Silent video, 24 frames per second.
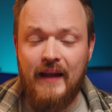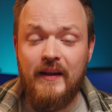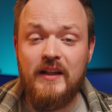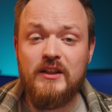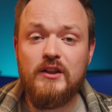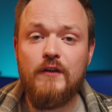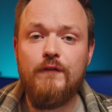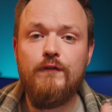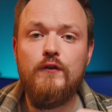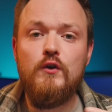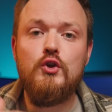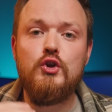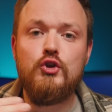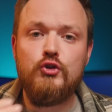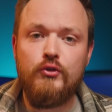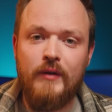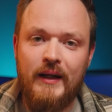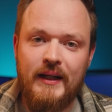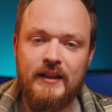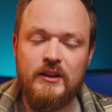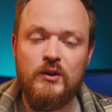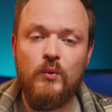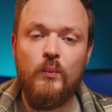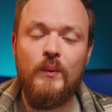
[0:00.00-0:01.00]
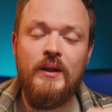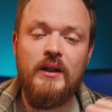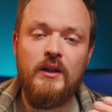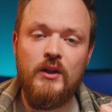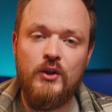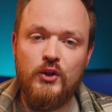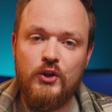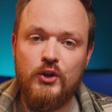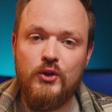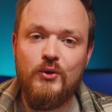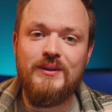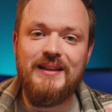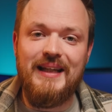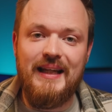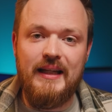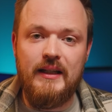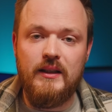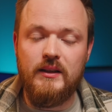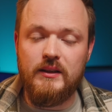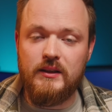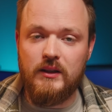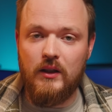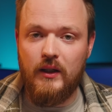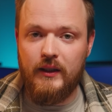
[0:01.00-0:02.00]
And there's a few tricks that we can use
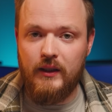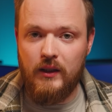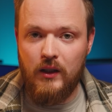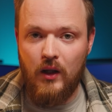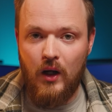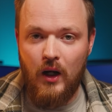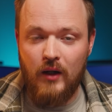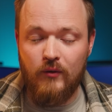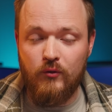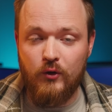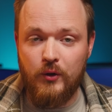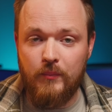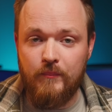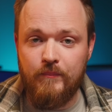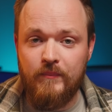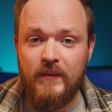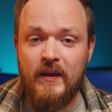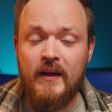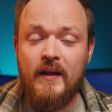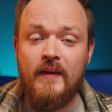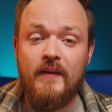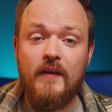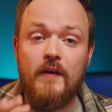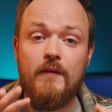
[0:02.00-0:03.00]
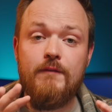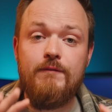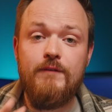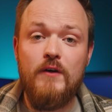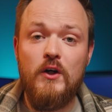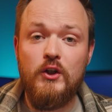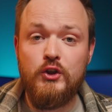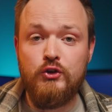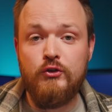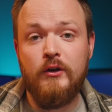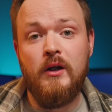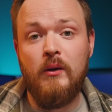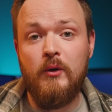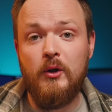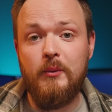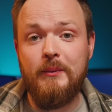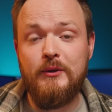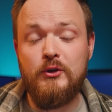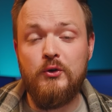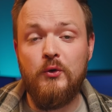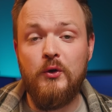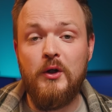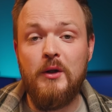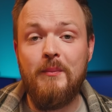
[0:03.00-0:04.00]
inside Lightroom. Now, the first trick I'm gonna
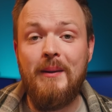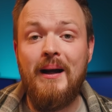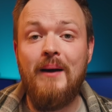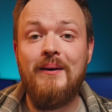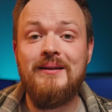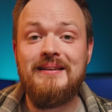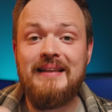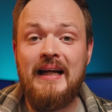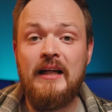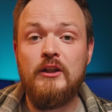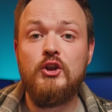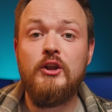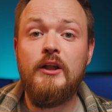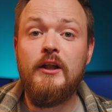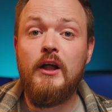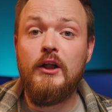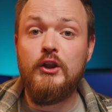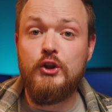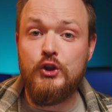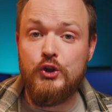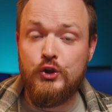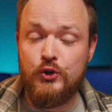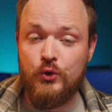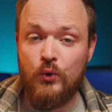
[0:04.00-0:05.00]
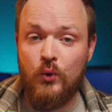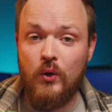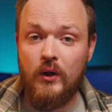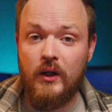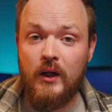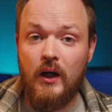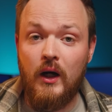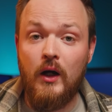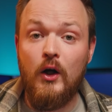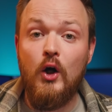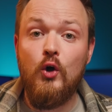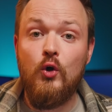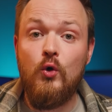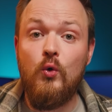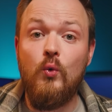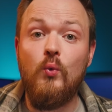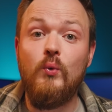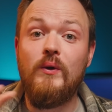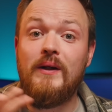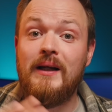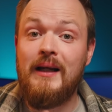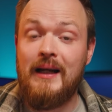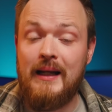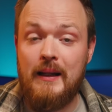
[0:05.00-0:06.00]
be talking about is actually a shortcut
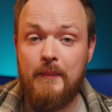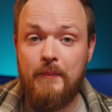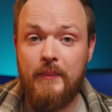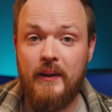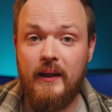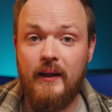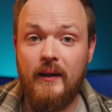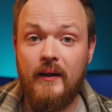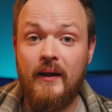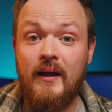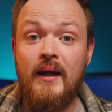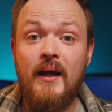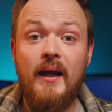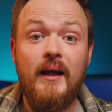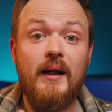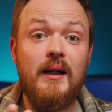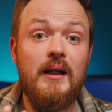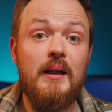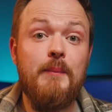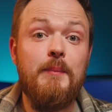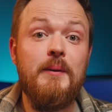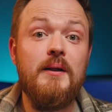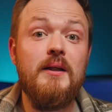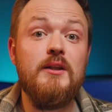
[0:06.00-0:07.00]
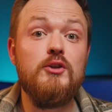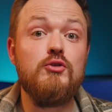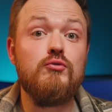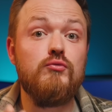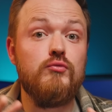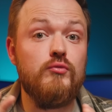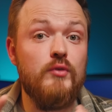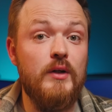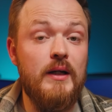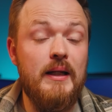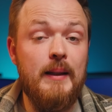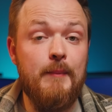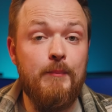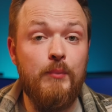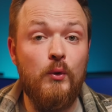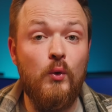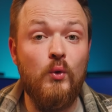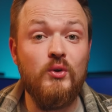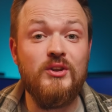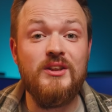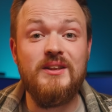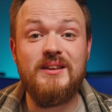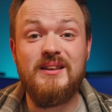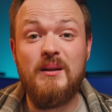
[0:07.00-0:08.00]
called clipping. And clipping is really
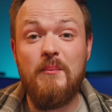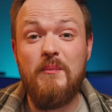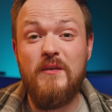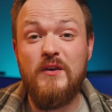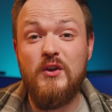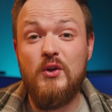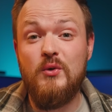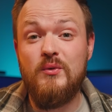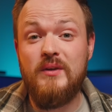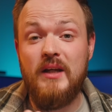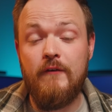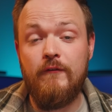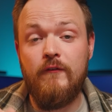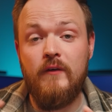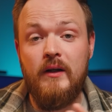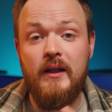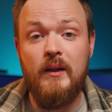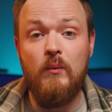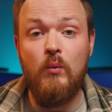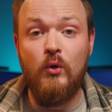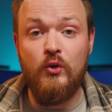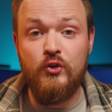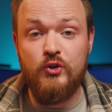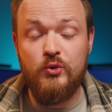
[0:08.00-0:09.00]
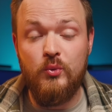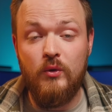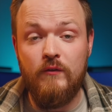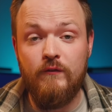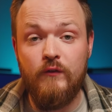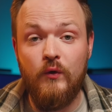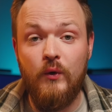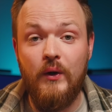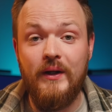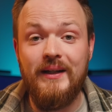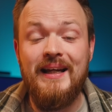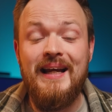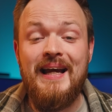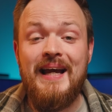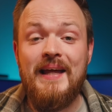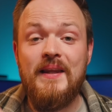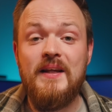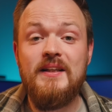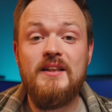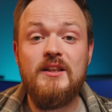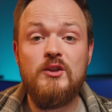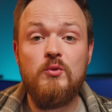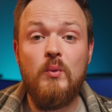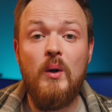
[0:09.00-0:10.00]
important, something you definitely want to avoid.
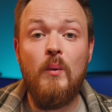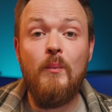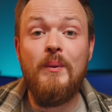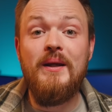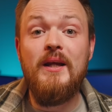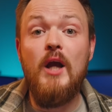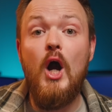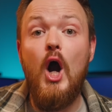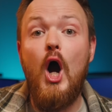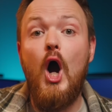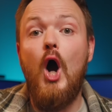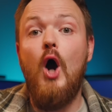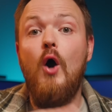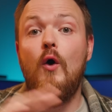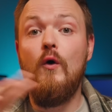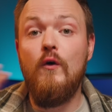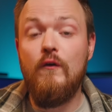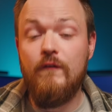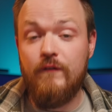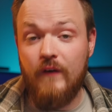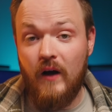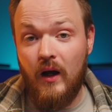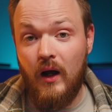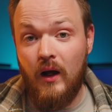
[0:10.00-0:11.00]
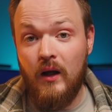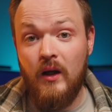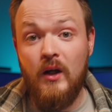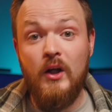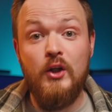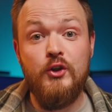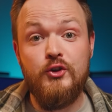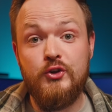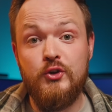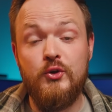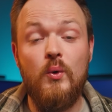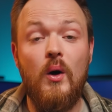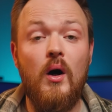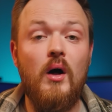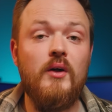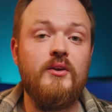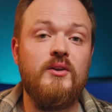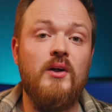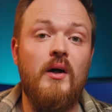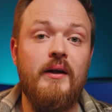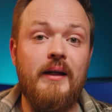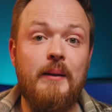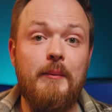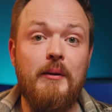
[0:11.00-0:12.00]
This is when we overdo our
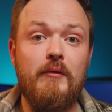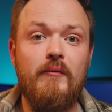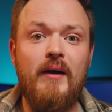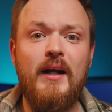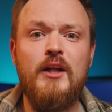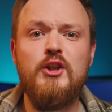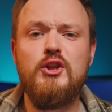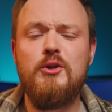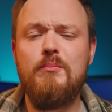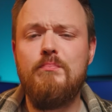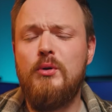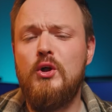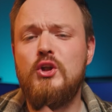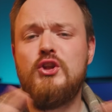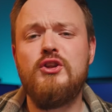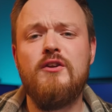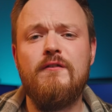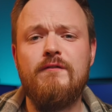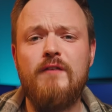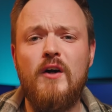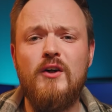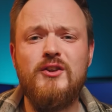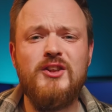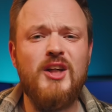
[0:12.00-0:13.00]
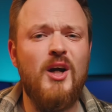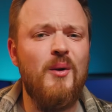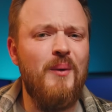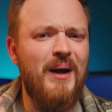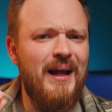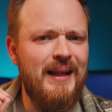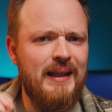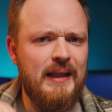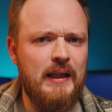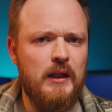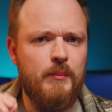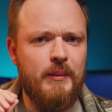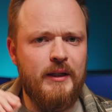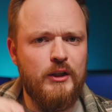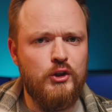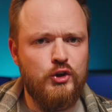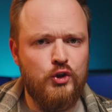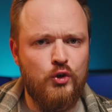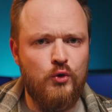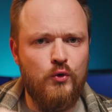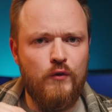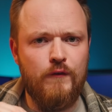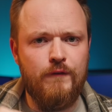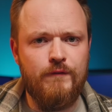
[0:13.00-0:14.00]
dynamic range and push the photo a little bit
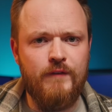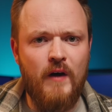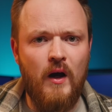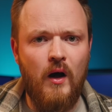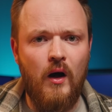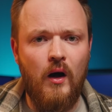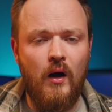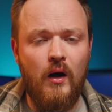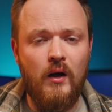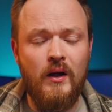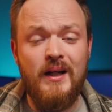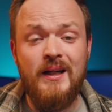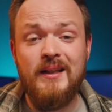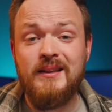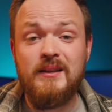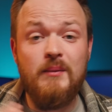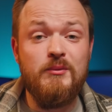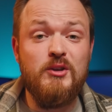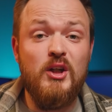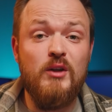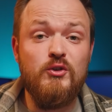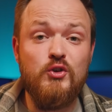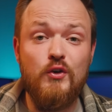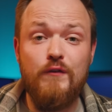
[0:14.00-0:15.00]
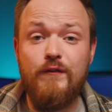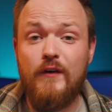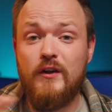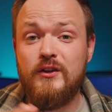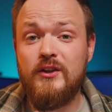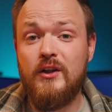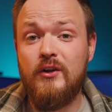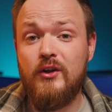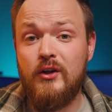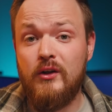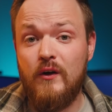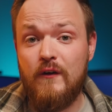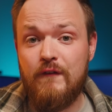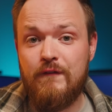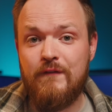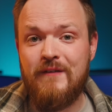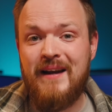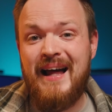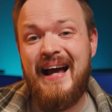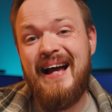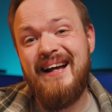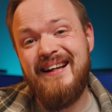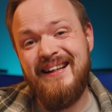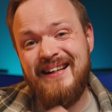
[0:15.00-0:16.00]
too far. Sometimes your photo can look
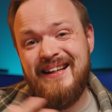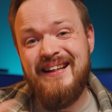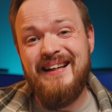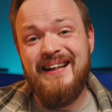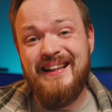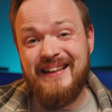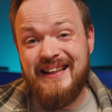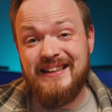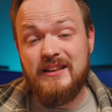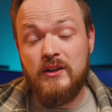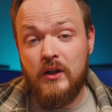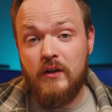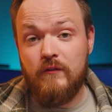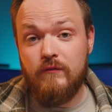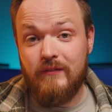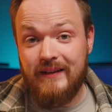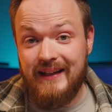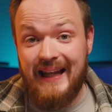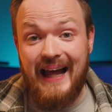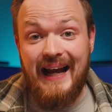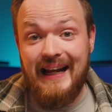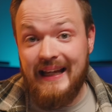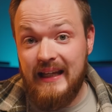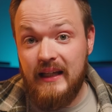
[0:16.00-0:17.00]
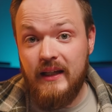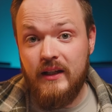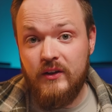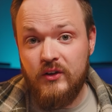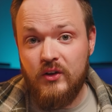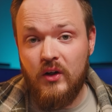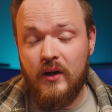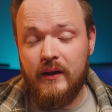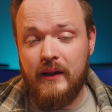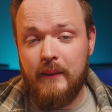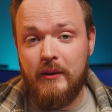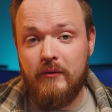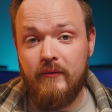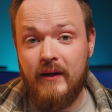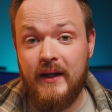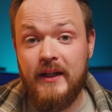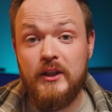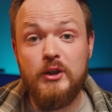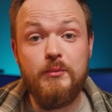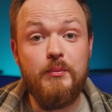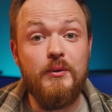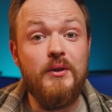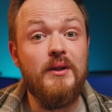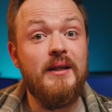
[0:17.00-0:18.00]
flat that's kind of lacking in dynamic
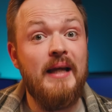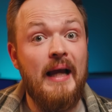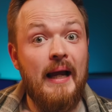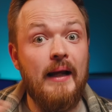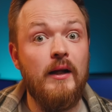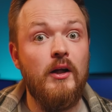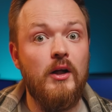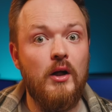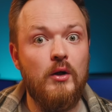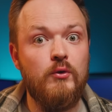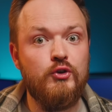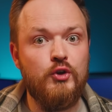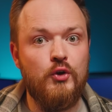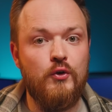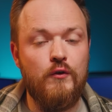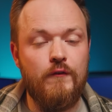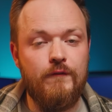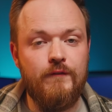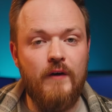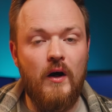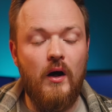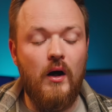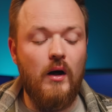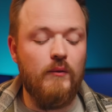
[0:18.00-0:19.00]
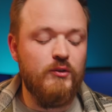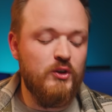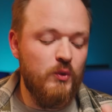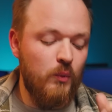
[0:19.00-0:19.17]
range, but you can go too far.